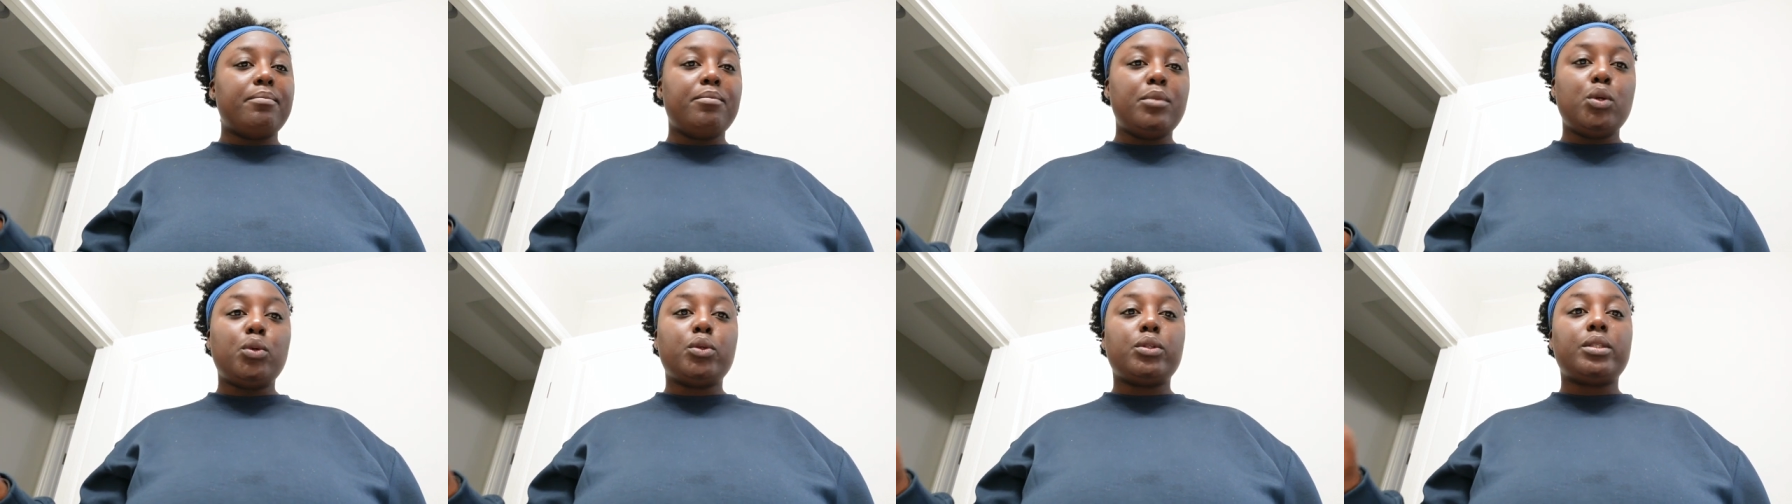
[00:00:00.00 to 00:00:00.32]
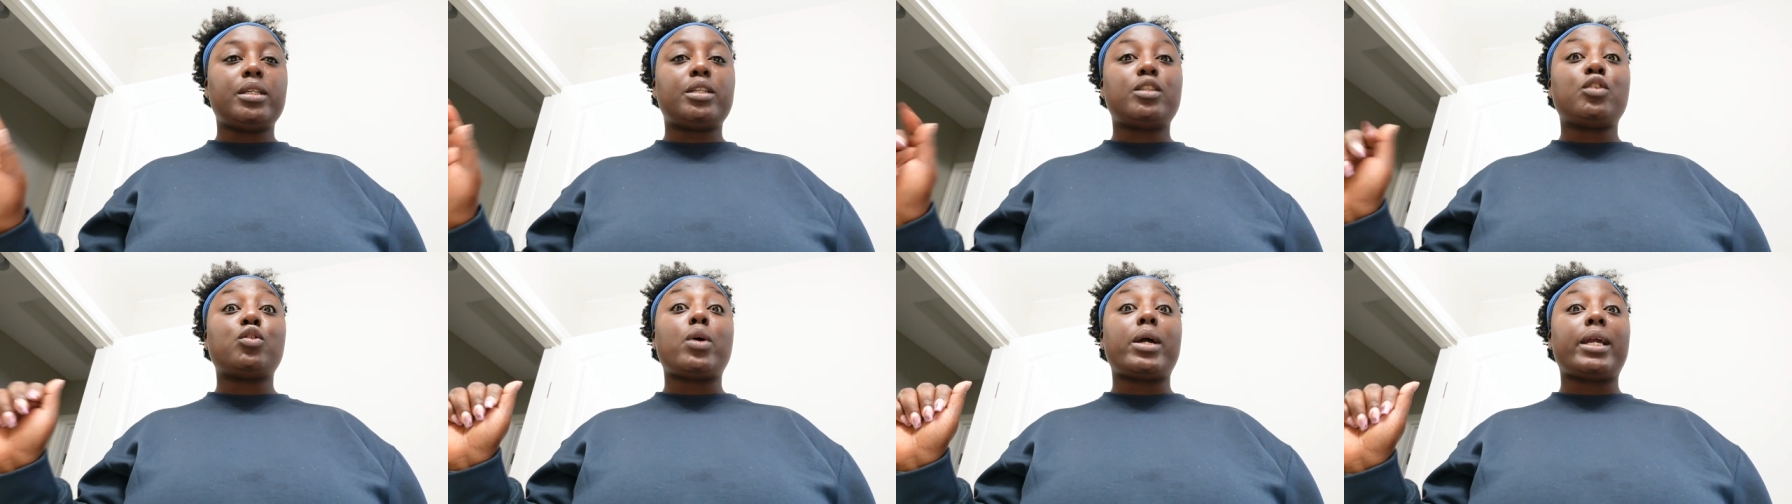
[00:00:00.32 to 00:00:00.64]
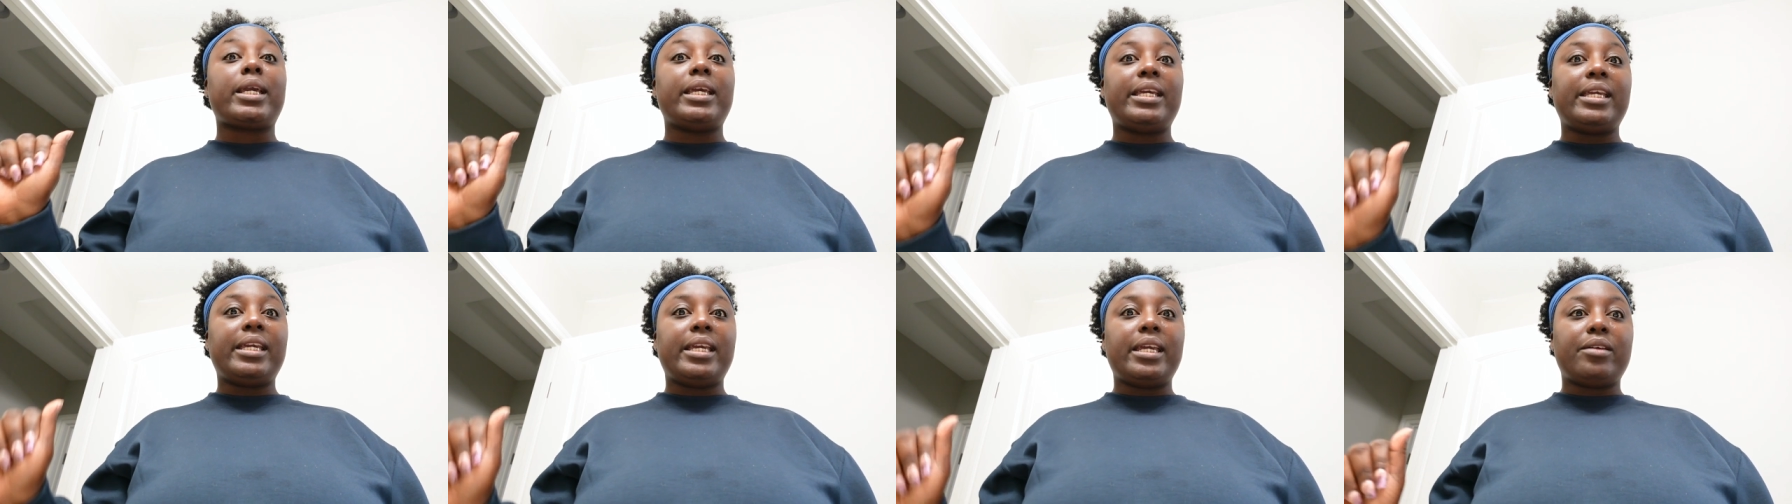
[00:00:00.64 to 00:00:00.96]
music so I
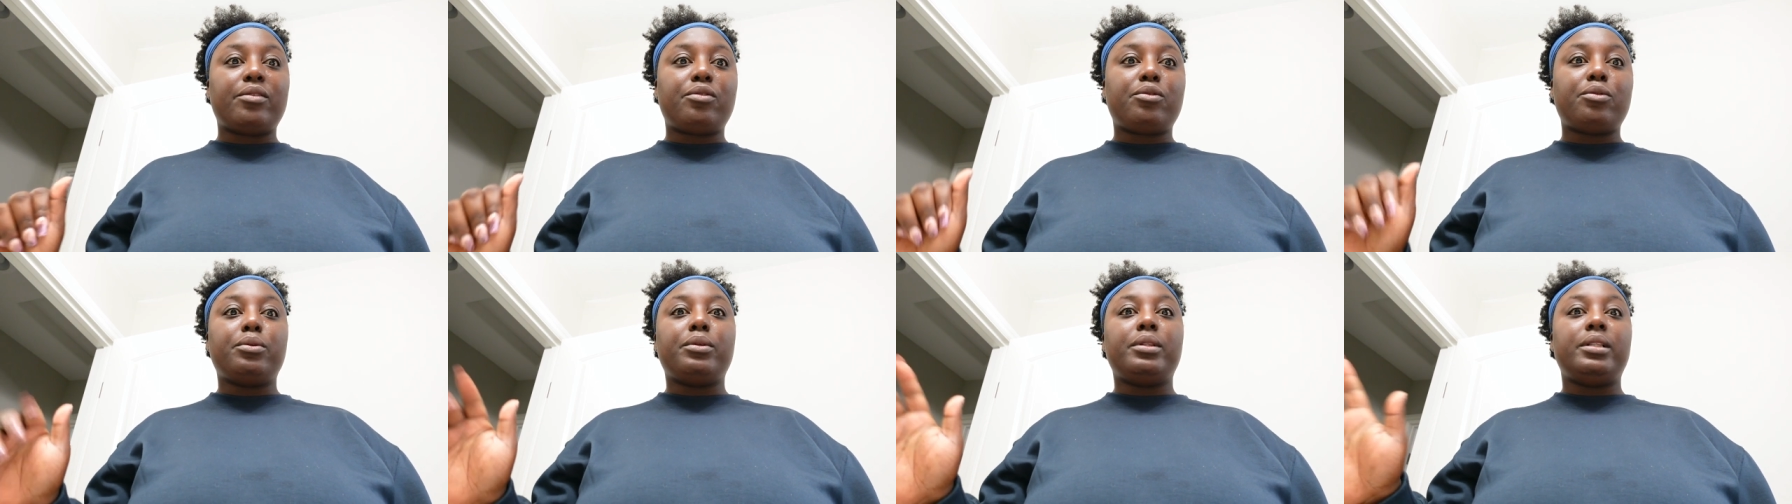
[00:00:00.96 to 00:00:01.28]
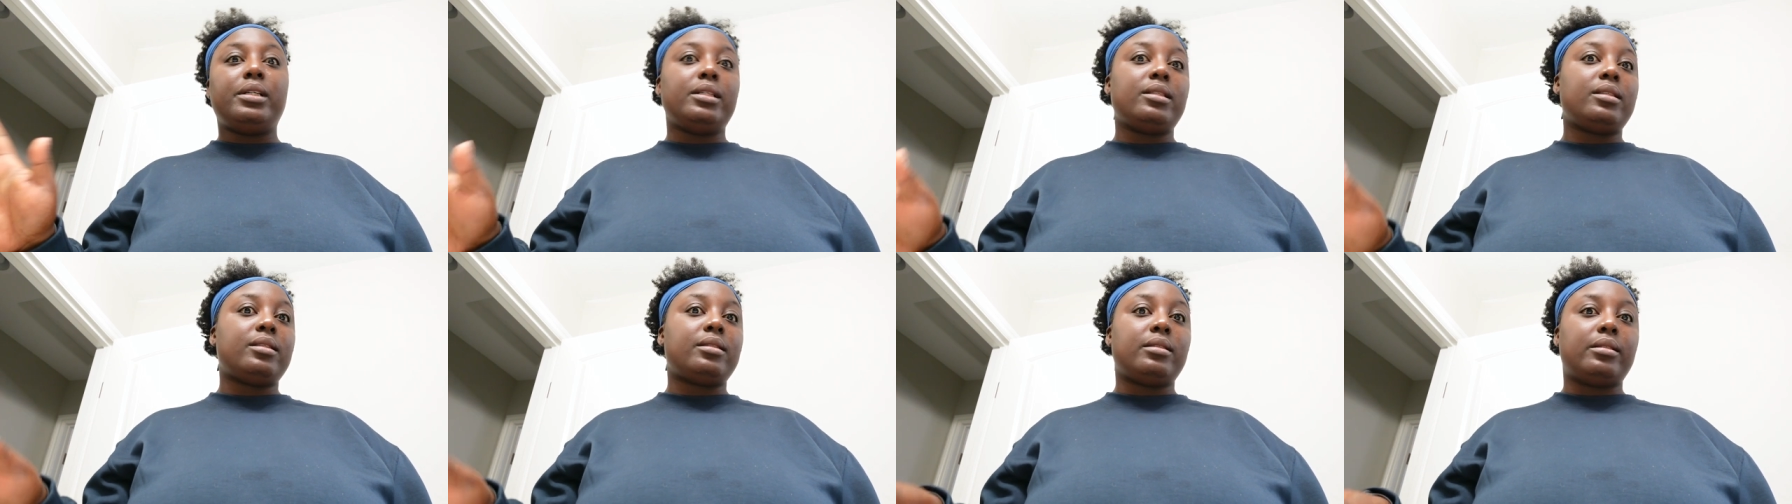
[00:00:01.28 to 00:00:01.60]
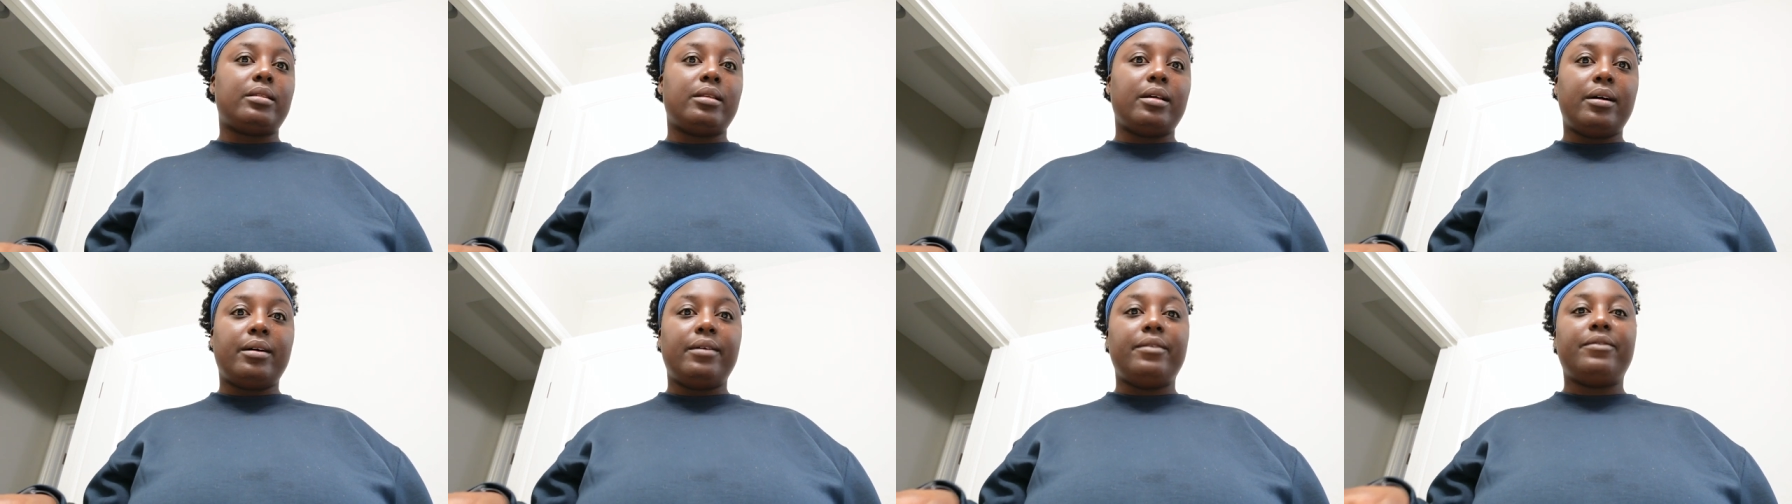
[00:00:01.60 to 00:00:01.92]
can get through this
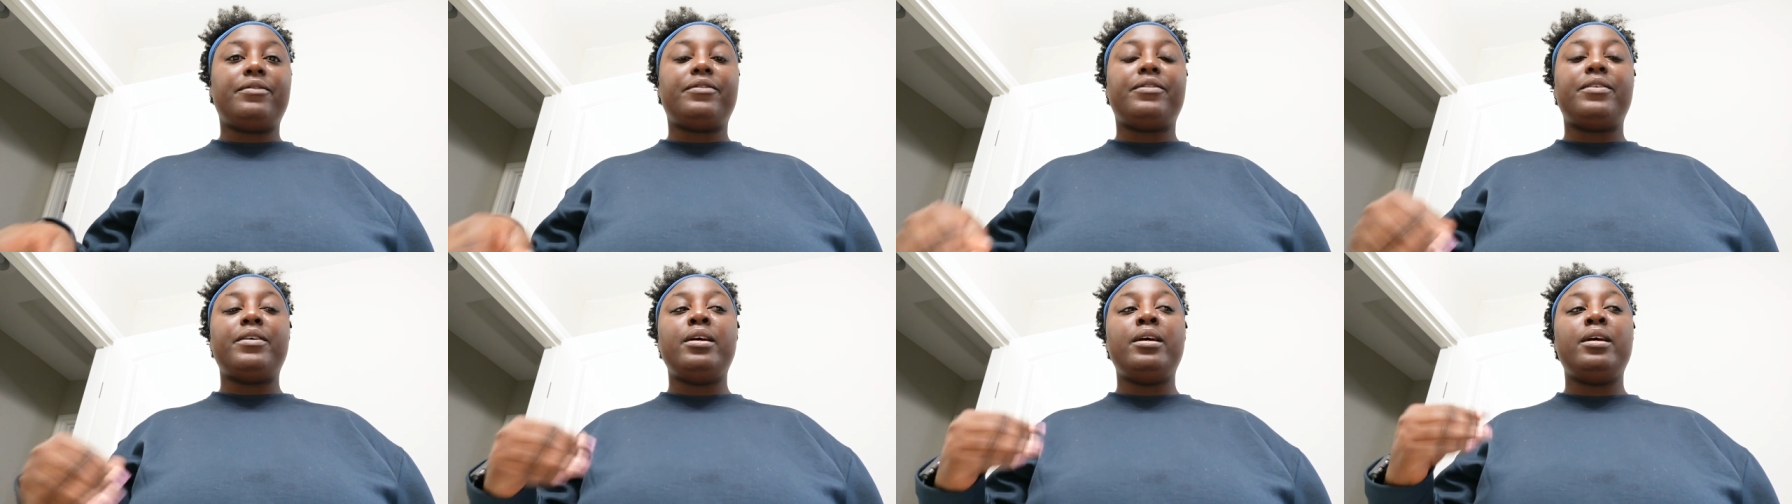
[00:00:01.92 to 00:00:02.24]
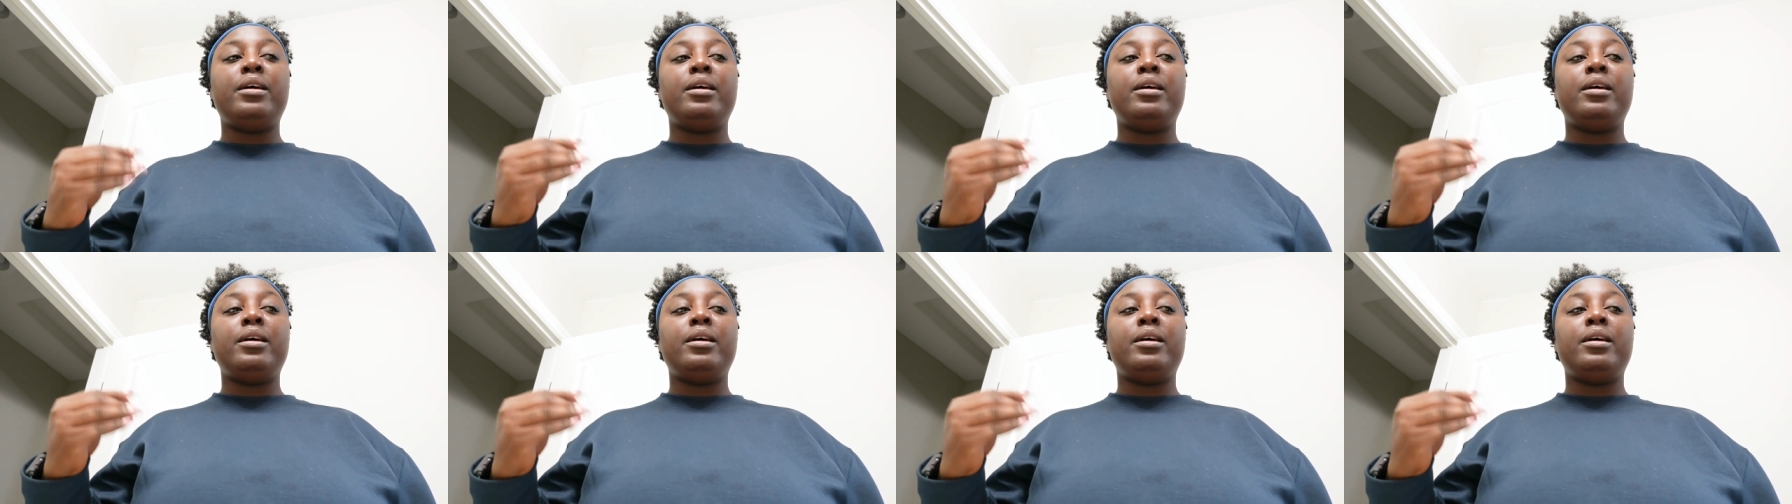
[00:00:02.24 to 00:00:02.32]
stuff